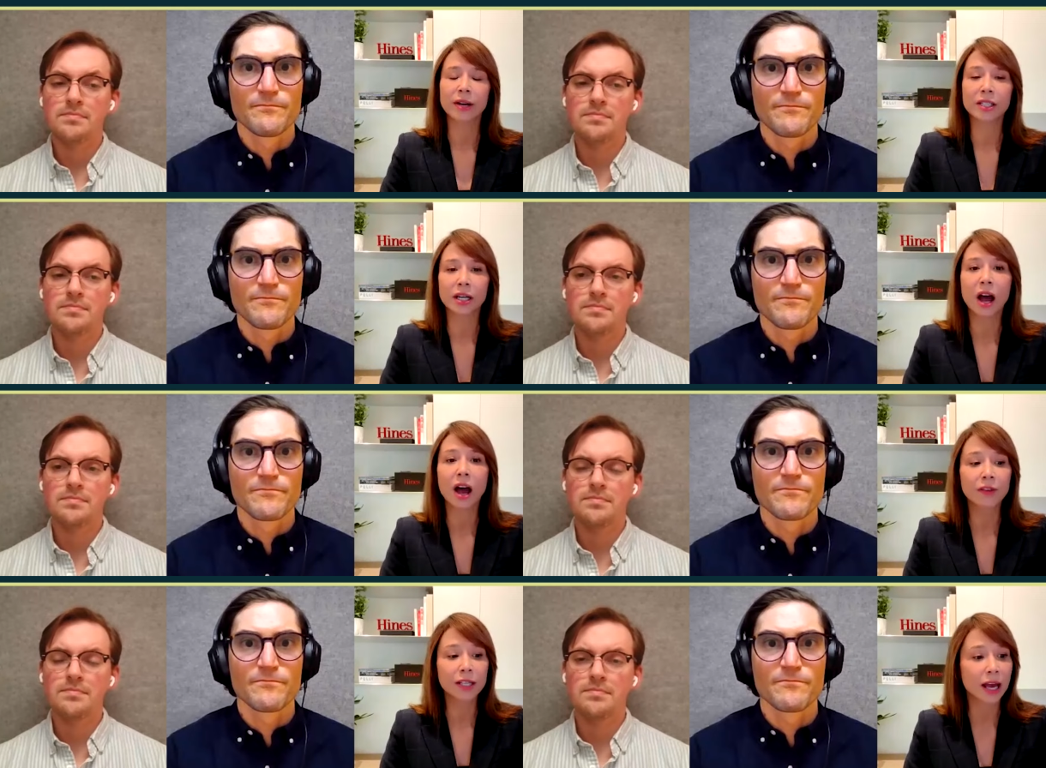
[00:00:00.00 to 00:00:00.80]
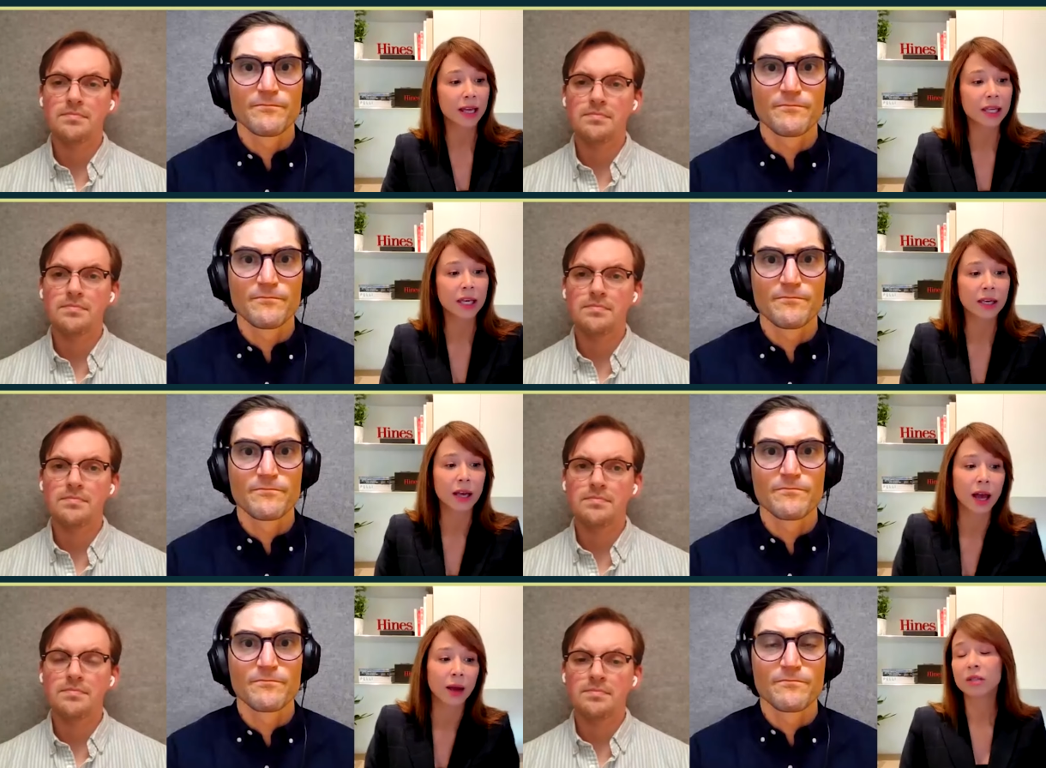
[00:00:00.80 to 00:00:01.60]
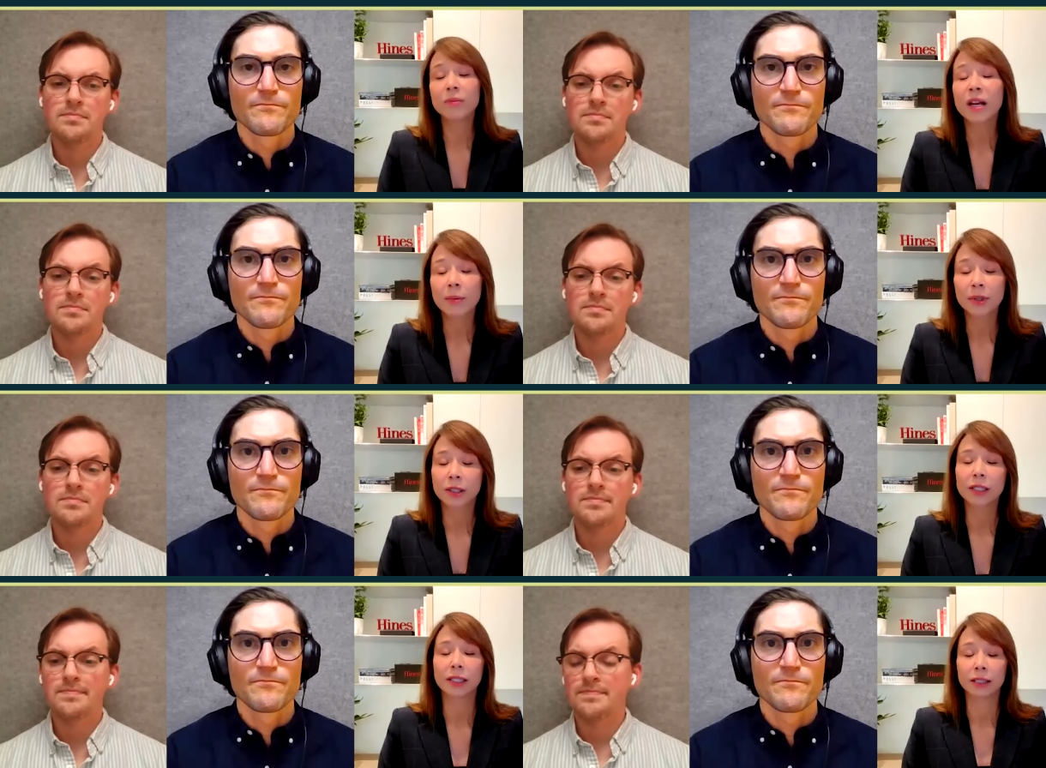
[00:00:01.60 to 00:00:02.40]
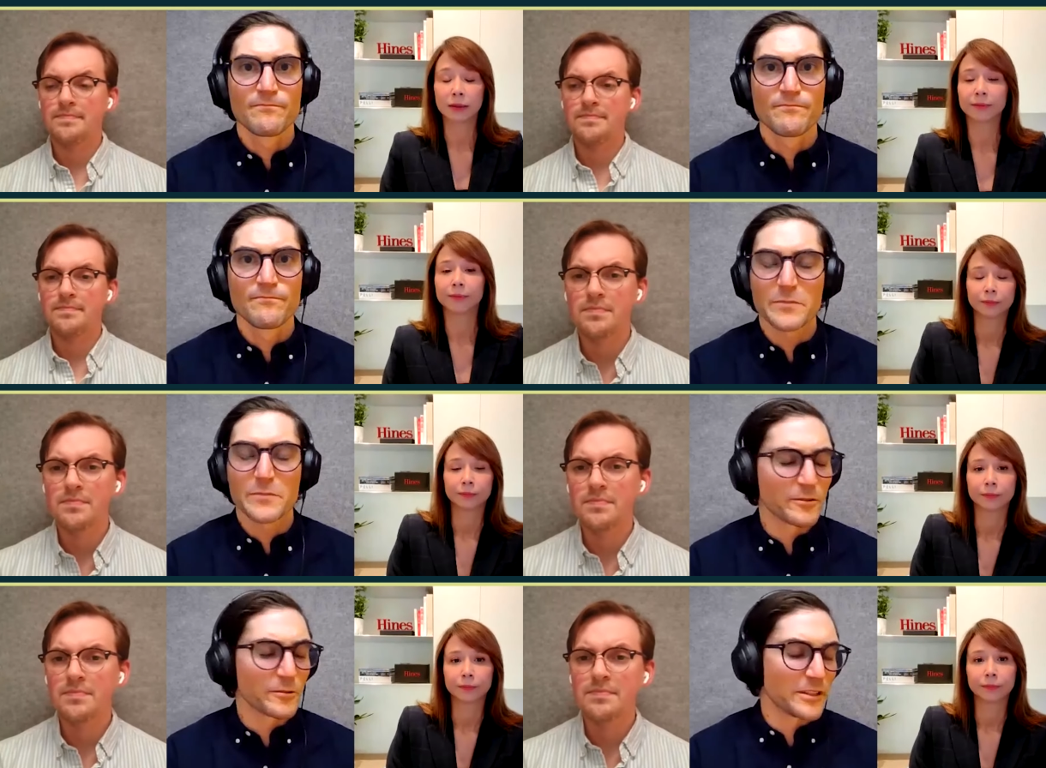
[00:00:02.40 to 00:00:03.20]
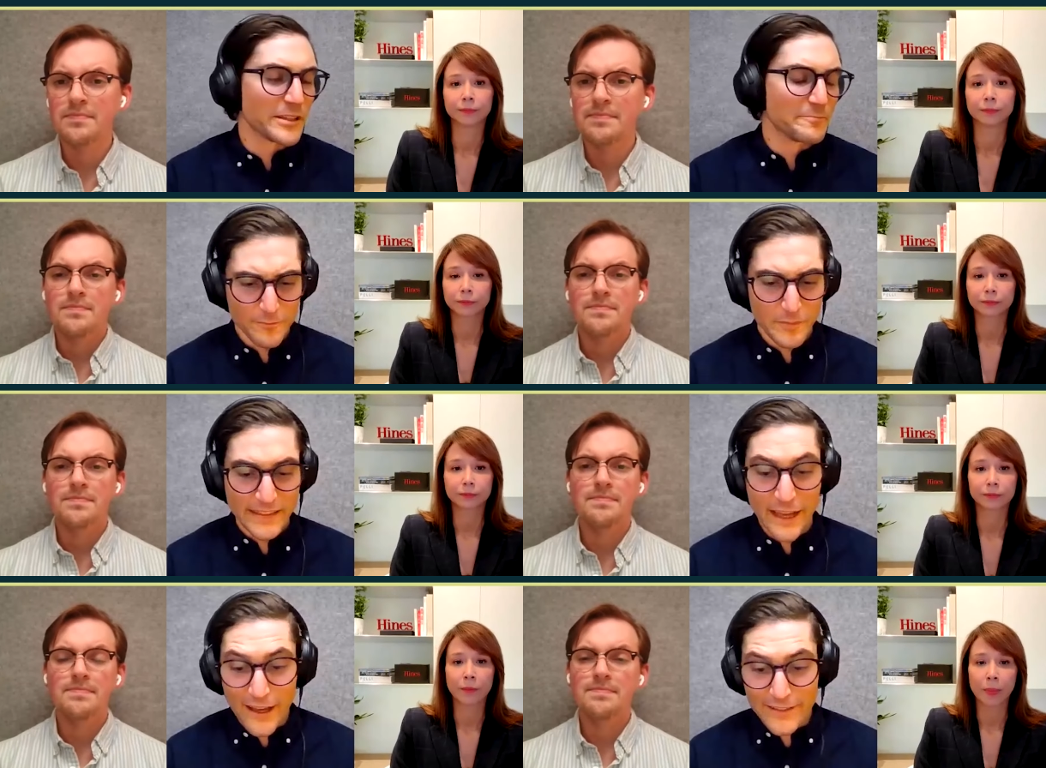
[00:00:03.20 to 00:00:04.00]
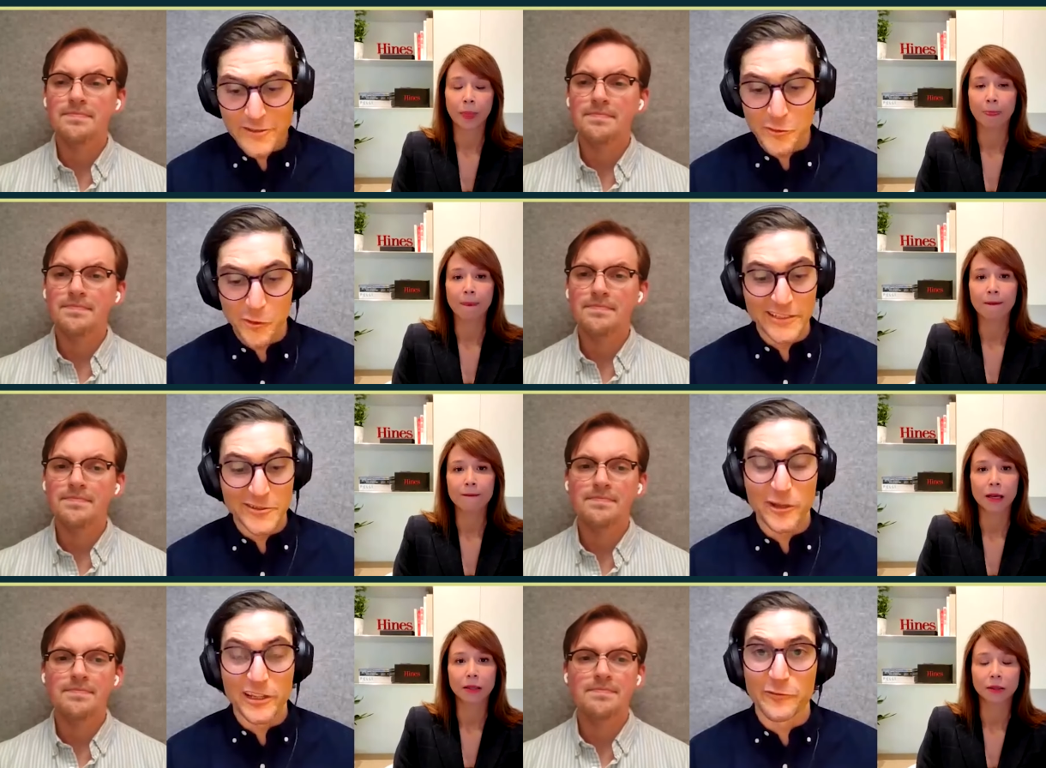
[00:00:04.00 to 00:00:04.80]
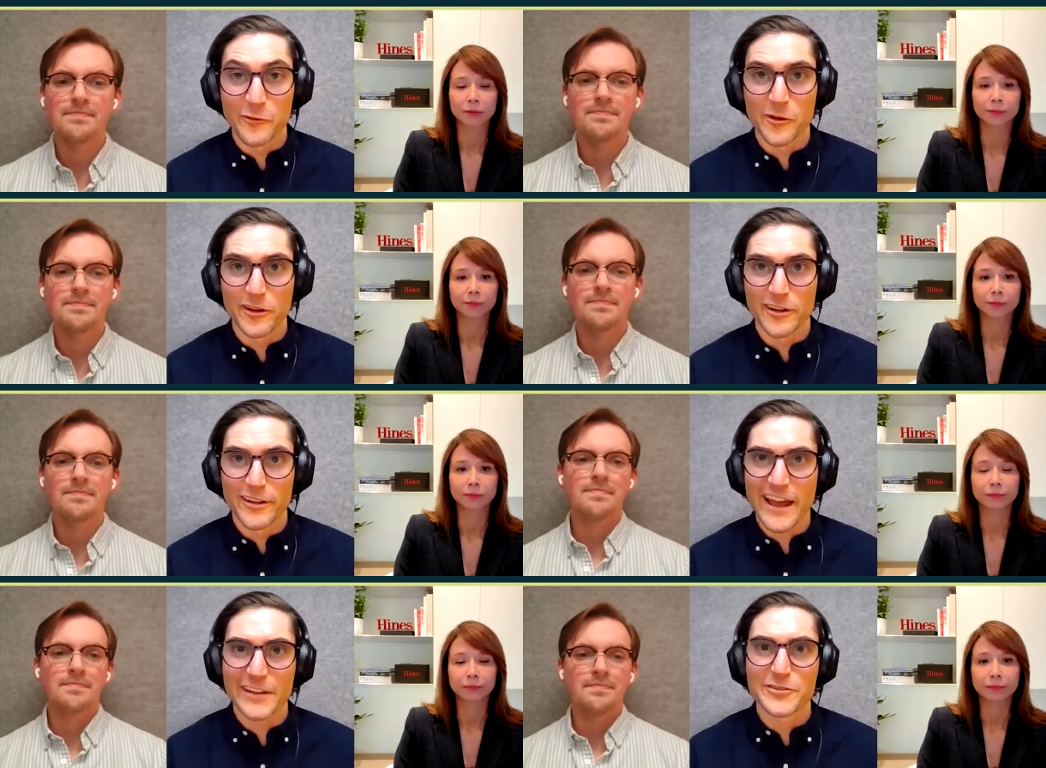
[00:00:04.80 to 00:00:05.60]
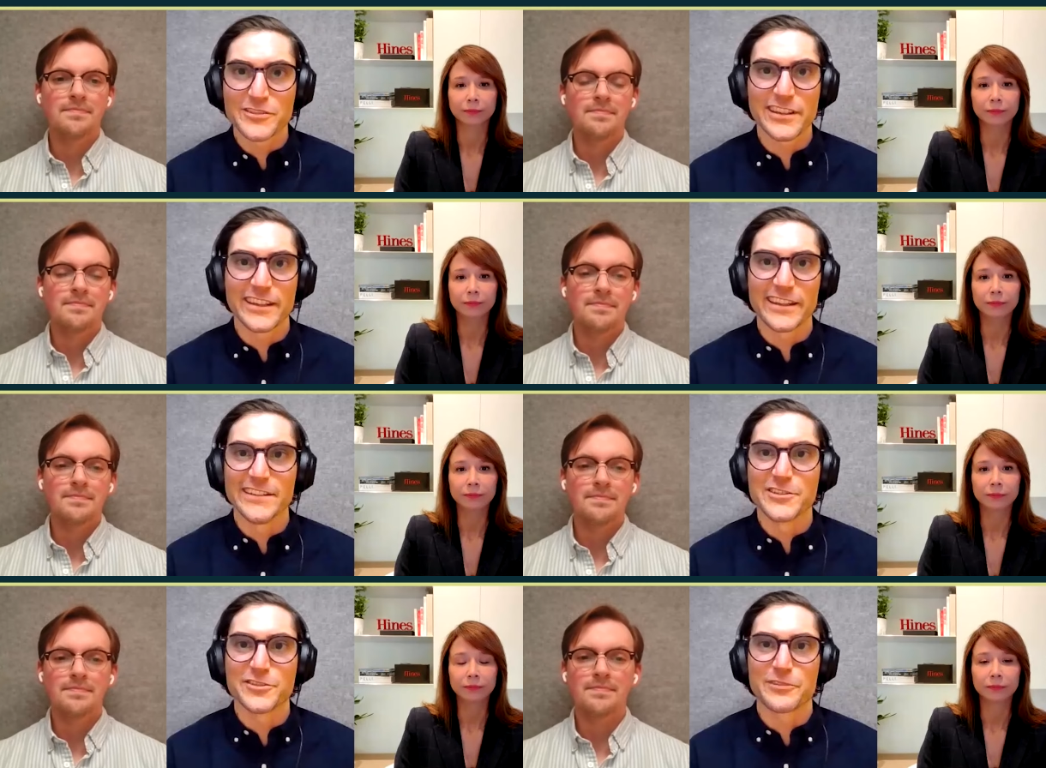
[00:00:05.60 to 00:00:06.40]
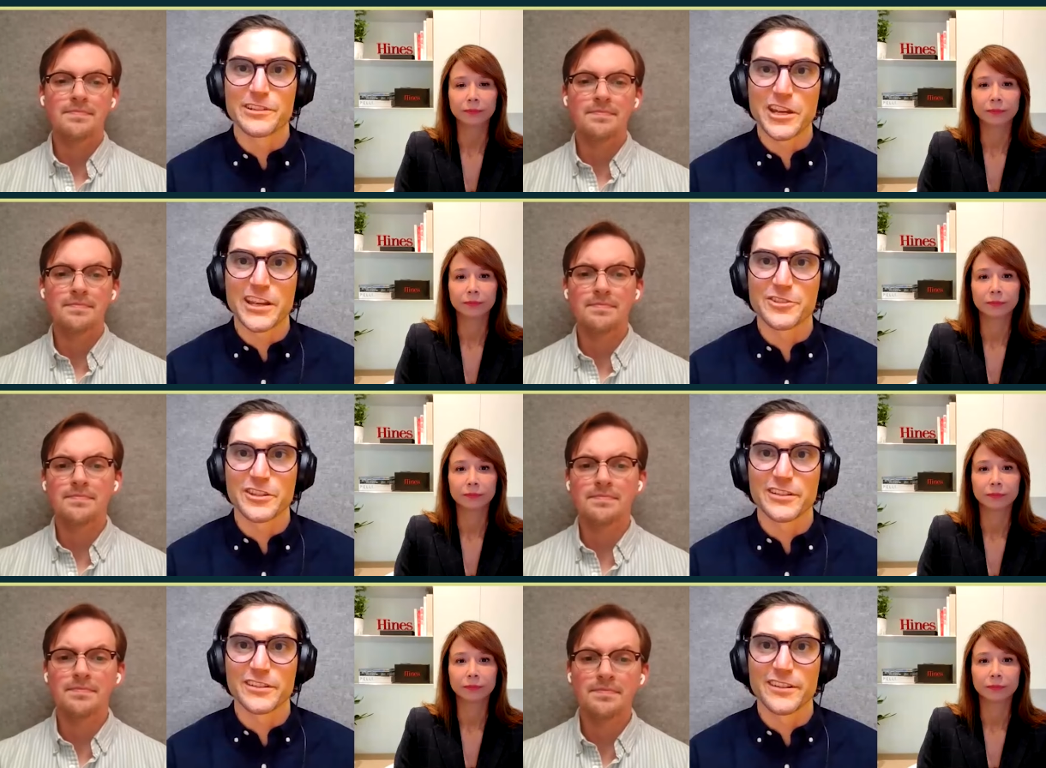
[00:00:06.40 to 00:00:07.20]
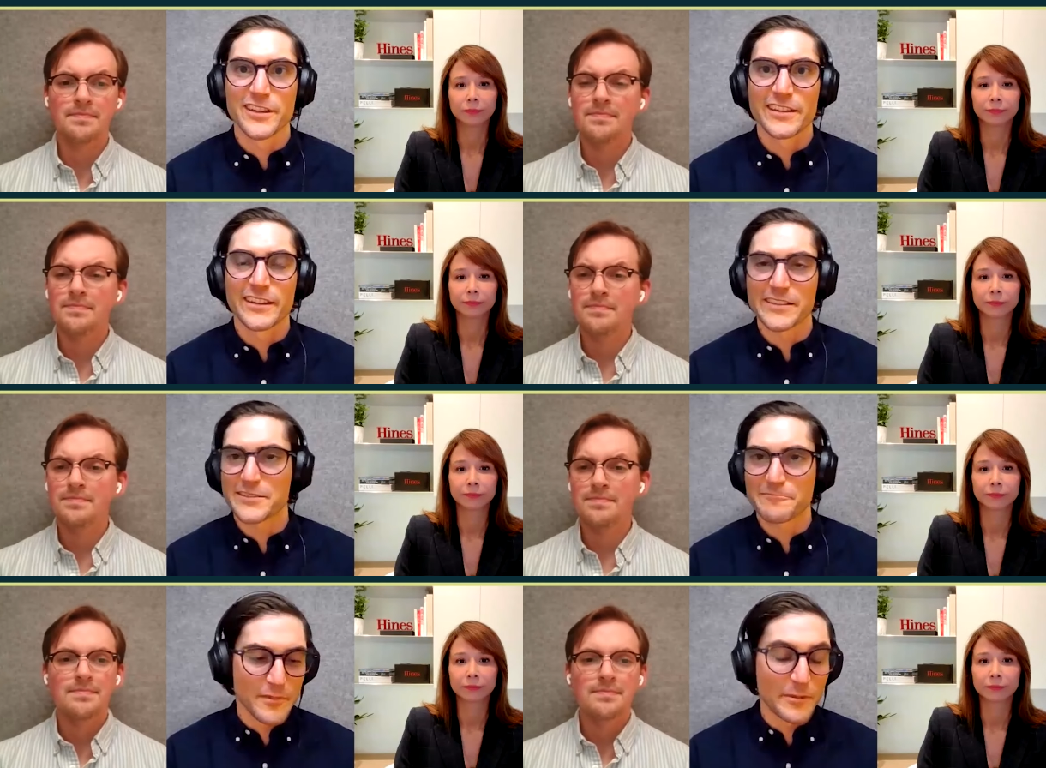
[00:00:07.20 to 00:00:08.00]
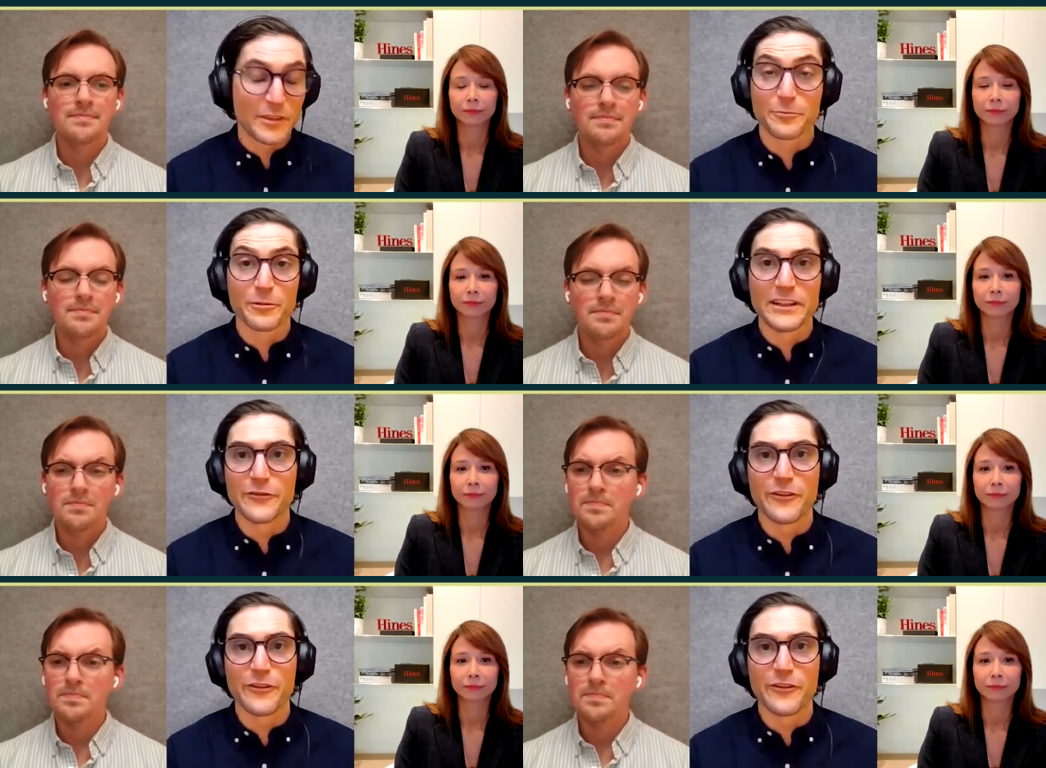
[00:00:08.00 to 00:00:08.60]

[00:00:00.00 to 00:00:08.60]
Speaker 1: generation office, I think it's going to be an opportunity.
Speaker 2: Absolutely. Beyond 2024, how do you see the industry changing in the next maybe three to